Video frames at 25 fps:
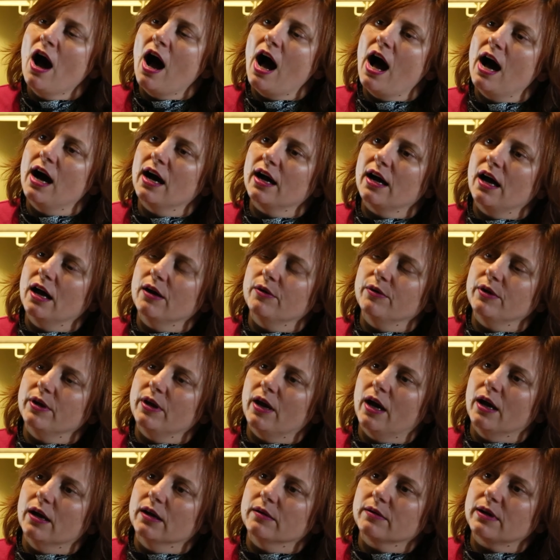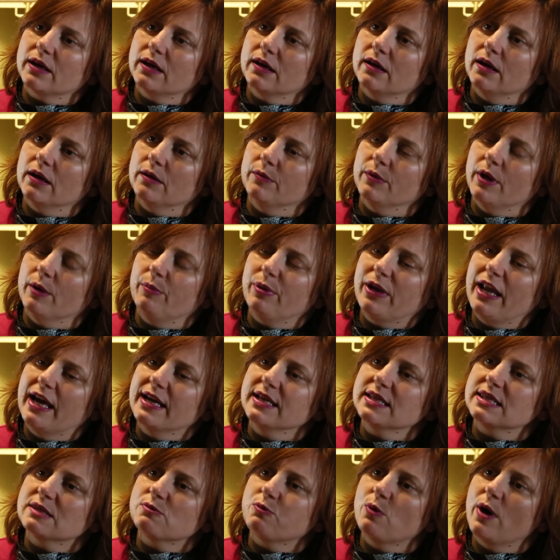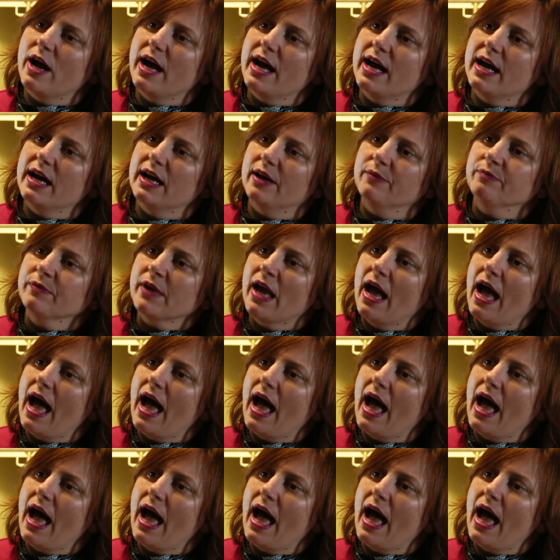a place where